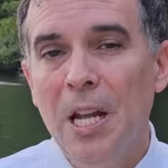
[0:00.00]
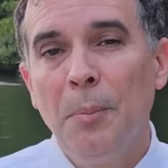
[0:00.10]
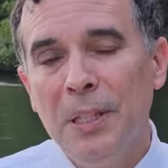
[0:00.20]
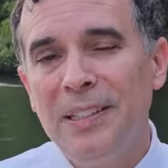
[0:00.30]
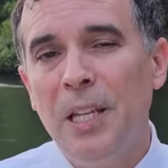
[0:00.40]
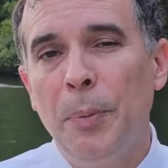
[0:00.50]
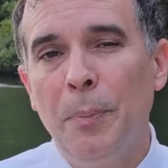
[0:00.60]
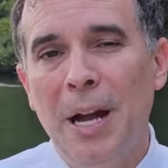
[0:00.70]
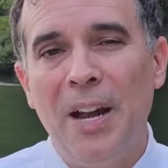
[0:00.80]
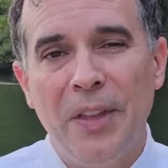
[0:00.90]
Please keep in
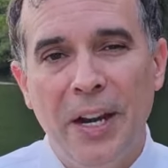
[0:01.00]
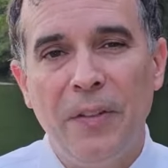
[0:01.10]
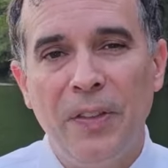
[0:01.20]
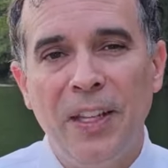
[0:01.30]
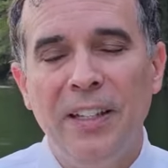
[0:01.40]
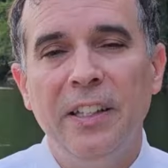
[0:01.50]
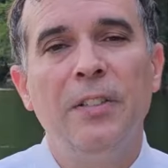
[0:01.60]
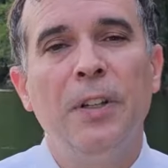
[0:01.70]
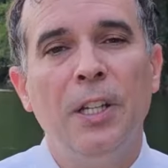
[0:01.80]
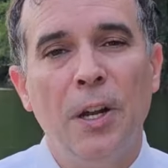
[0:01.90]
mind that everything in this
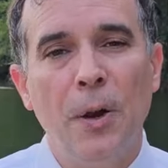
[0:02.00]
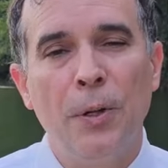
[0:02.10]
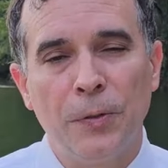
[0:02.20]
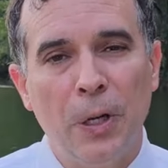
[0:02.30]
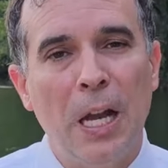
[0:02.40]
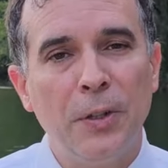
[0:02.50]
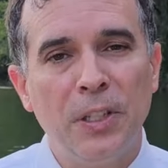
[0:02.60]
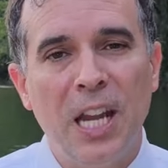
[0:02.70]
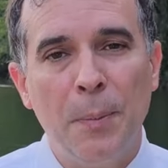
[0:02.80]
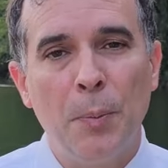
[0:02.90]
video is for
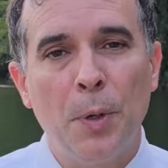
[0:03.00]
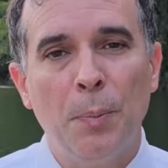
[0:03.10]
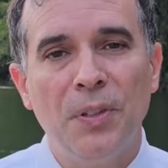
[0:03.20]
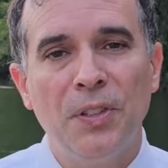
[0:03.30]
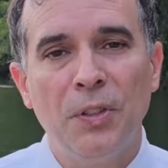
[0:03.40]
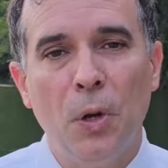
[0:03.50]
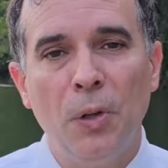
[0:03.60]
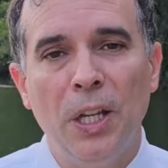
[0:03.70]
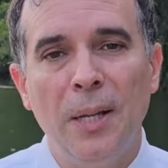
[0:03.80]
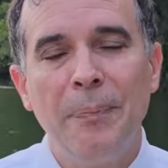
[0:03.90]
entertainment purposes
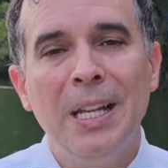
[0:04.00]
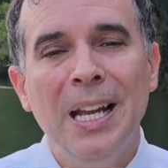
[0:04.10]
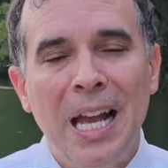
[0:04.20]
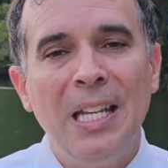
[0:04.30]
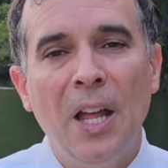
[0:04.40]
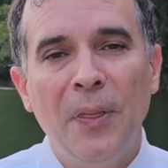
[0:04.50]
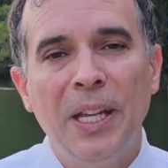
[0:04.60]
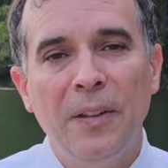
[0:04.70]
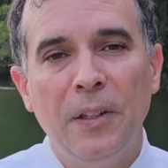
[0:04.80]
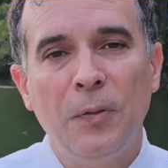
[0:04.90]
only, and
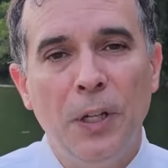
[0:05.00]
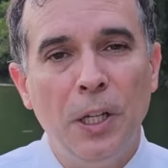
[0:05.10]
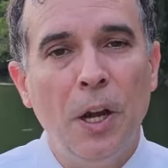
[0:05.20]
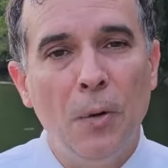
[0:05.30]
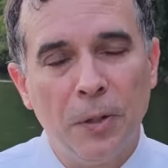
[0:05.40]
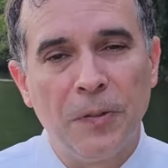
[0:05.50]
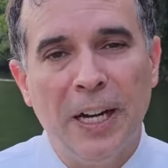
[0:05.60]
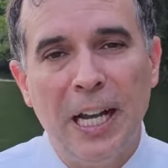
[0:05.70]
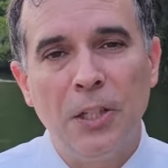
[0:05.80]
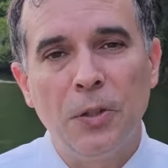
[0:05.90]
nothing in this video is
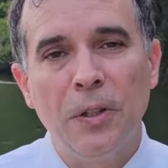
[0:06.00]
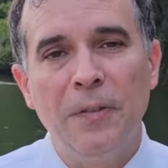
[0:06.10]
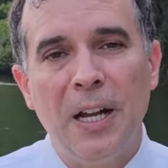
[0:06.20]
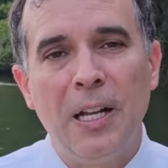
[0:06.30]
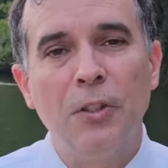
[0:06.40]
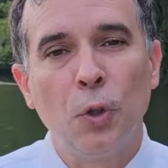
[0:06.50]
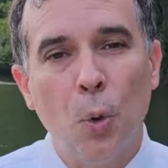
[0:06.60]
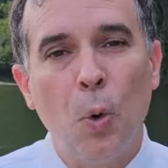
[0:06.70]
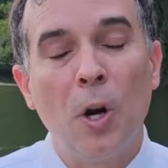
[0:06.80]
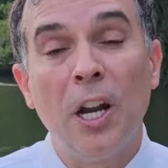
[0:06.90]
financial advice
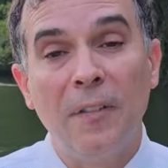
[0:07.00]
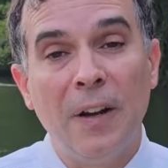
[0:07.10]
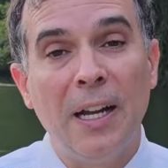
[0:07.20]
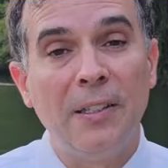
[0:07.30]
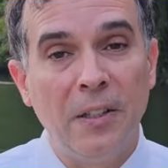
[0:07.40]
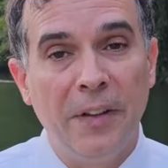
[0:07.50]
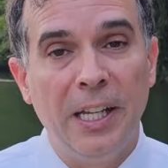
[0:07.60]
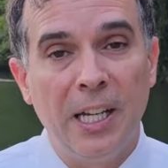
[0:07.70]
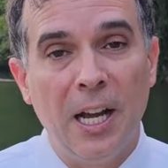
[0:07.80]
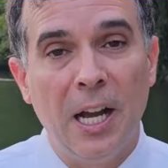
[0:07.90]
or advice of
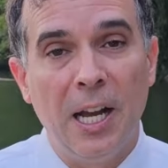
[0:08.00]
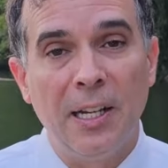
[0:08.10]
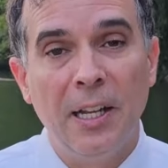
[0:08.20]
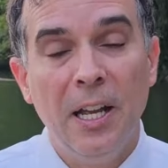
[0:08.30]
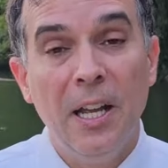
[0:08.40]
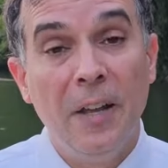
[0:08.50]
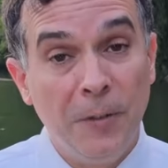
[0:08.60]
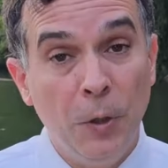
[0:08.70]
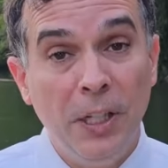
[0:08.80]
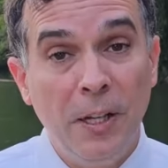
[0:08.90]
any kind. If
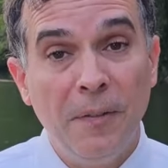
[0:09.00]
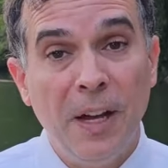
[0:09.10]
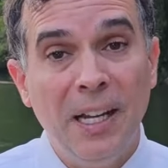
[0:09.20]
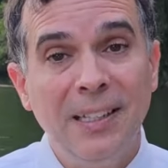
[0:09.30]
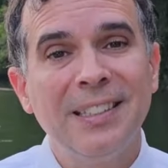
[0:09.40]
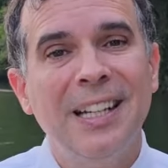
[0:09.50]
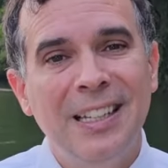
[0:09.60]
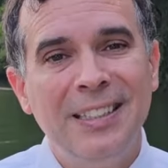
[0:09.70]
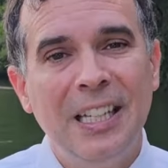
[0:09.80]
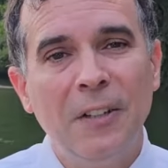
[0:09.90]
you need advice,
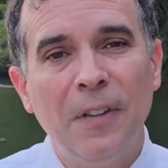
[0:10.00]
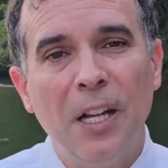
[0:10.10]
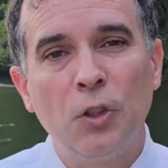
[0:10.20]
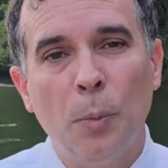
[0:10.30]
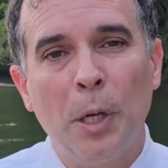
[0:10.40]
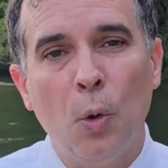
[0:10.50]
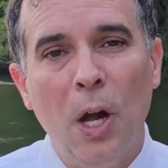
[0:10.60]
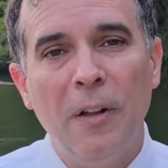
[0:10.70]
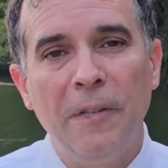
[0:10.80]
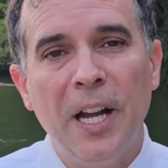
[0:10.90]
seek advice from a
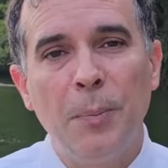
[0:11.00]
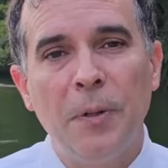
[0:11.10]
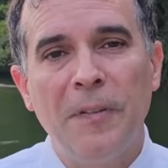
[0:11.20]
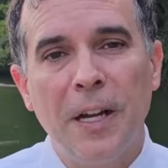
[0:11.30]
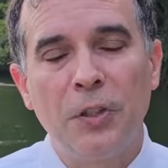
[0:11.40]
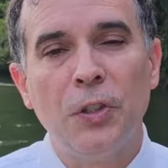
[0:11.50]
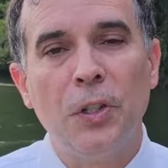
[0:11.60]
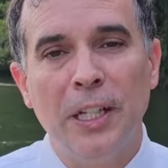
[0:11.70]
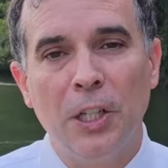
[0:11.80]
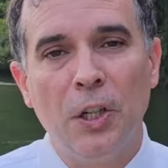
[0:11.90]
qualified professional
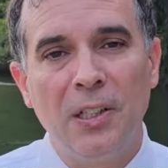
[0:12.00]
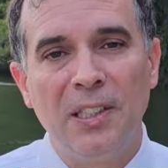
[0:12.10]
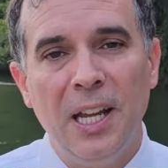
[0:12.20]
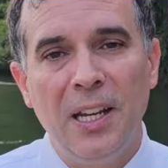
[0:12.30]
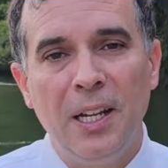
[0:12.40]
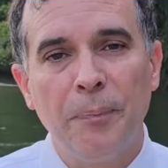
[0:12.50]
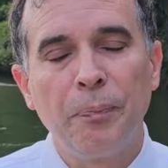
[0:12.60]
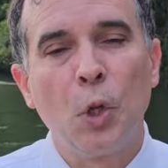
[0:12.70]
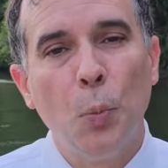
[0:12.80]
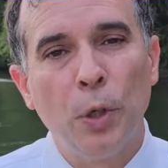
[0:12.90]
in good standing
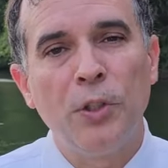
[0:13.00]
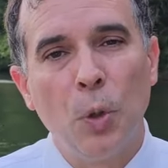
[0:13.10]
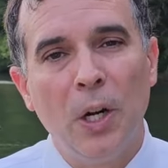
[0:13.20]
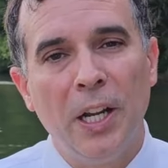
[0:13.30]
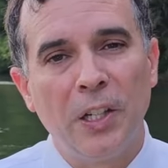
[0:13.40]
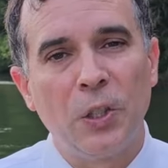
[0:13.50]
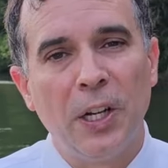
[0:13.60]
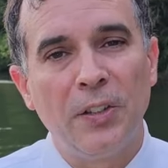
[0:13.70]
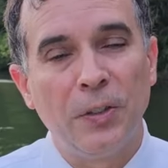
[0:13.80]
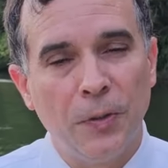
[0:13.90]
who puts your
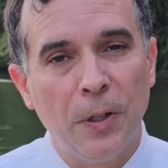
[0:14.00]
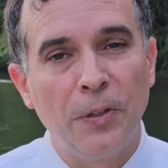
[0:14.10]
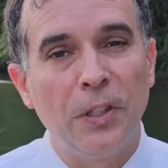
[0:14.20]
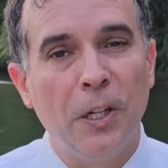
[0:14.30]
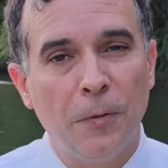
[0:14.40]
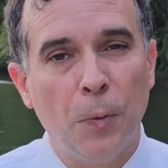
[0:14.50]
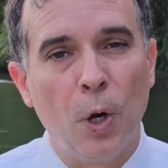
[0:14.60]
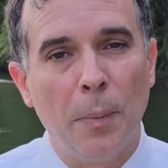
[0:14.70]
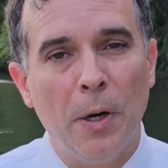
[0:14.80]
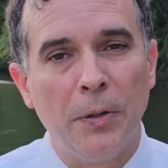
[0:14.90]
interests first and
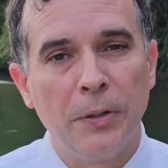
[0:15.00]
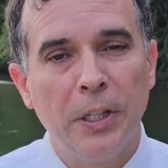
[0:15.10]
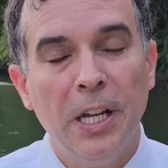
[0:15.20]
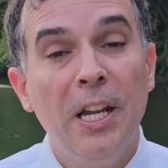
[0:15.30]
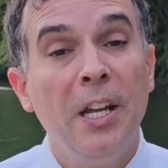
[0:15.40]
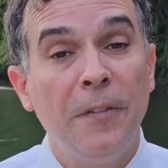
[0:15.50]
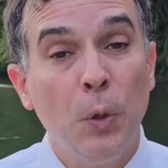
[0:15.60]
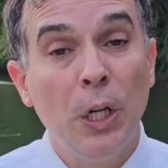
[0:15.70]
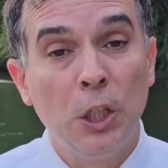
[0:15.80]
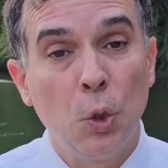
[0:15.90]
foremost. If
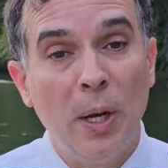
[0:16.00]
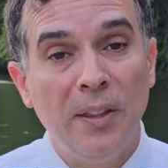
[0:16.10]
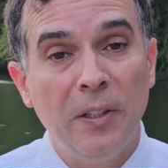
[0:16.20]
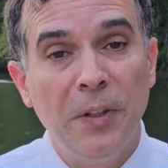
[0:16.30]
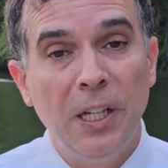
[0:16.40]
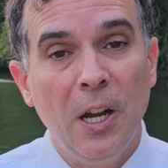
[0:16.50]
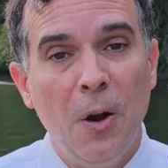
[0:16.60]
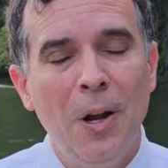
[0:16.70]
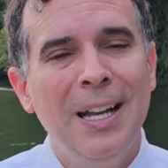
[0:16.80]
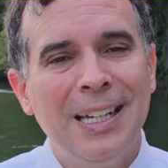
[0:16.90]
you enjoyed this
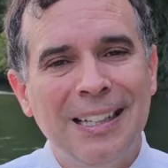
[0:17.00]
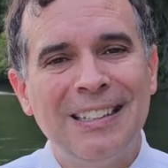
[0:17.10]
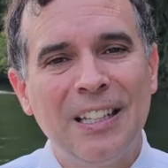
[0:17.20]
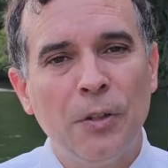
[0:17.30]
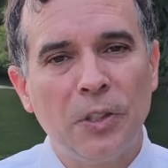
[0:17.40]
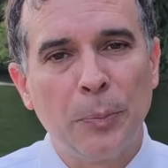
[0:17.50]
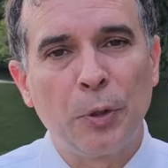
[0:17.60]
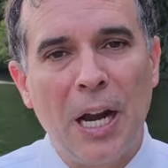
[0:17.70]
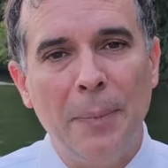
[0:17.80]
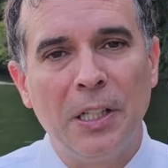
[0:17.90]
video, consider
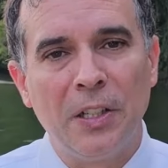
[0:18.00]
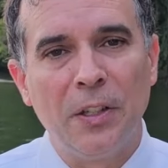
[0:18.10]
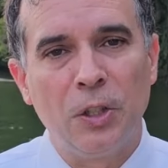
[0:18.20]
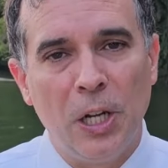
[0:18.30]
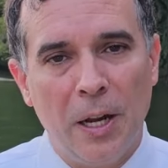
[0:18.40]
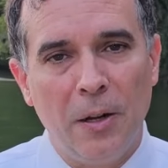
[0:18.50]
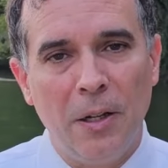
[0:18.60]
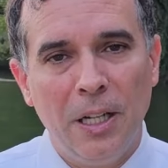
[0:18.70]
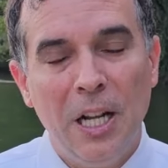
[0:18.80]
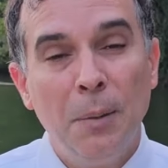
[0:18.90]
subscribing to the
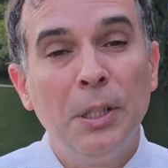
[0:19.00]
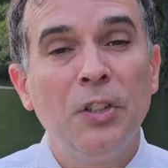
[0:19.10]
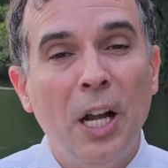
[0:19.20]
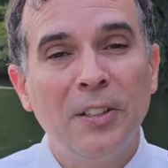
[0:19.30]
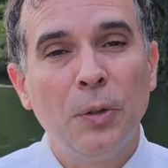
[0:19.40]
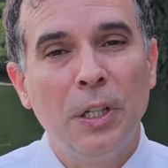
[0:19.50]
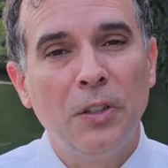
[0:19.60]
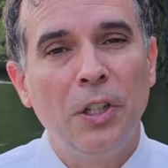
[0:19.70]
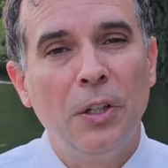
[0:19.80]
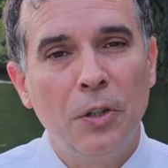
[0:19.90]
channel. Please also
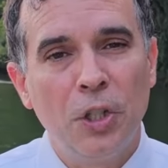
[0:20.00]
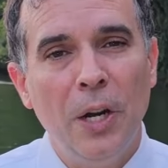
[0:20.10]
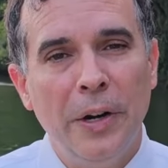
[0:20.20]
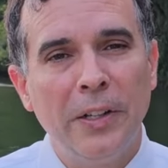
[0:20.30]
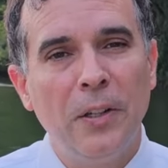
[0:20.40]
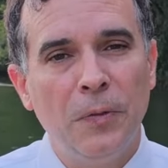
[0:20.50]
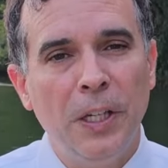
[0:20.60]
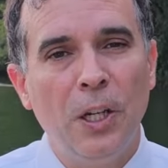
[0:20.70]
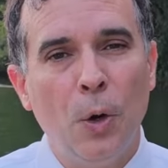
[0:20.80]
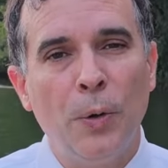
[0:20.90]
consider sharing this
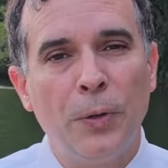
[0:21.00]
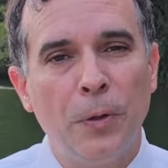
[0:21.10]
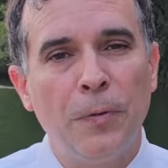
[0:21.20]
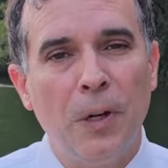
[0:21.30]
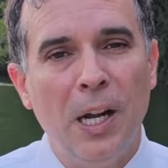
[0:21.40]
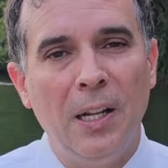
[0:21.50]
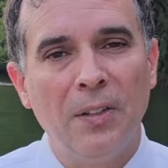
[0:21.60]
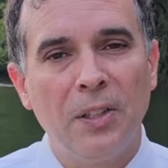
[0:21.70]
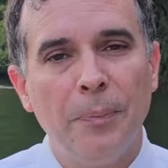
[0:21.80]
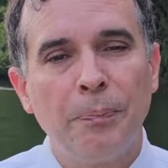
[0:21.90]
video with your
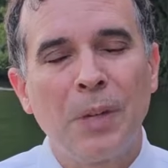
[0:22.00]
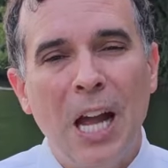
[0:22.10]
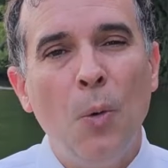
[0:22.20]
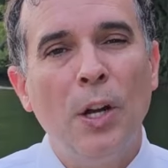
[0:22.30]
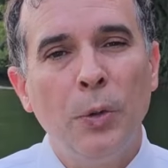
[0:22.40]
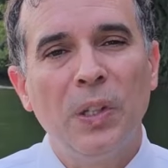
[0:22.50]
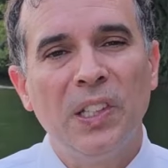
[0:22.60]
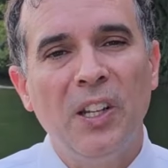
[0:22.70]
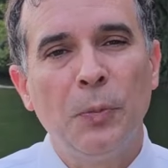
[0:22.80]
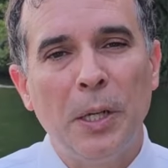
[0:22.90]
friends. I want to
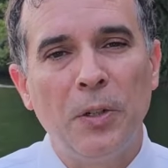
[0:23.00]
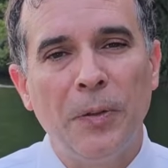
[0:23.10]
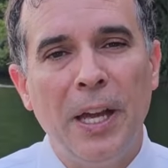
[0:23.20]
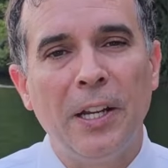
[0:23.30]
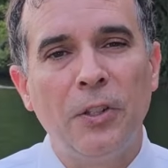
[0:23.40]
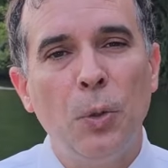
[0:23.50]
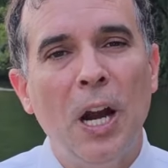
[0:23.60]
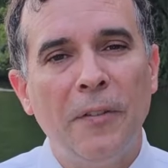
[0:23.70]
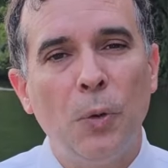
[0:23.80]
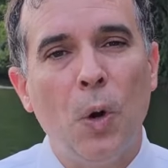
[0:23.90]
extend a special thanks to
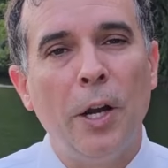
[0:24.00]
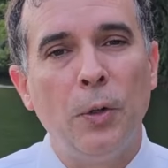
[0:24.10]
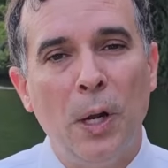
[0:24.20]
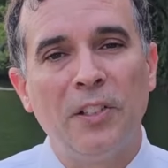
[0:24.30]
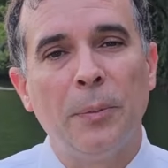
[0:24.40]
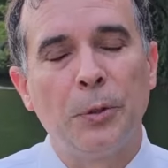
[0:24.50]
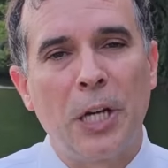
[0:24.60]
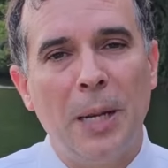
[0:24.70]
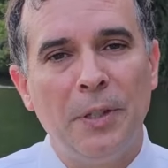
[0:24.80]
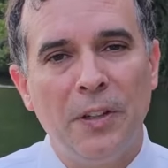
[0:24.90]
everyone who has
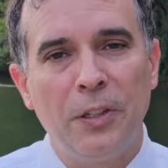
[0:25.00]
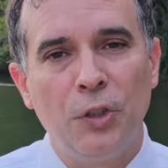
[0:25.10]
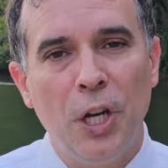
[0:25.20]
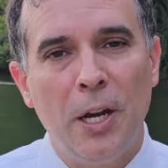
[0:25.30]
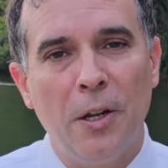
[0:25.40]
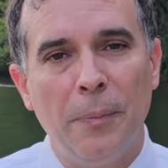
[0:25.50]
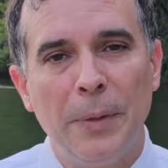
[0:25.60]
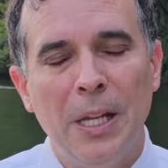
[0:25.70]
subscribed to this channel.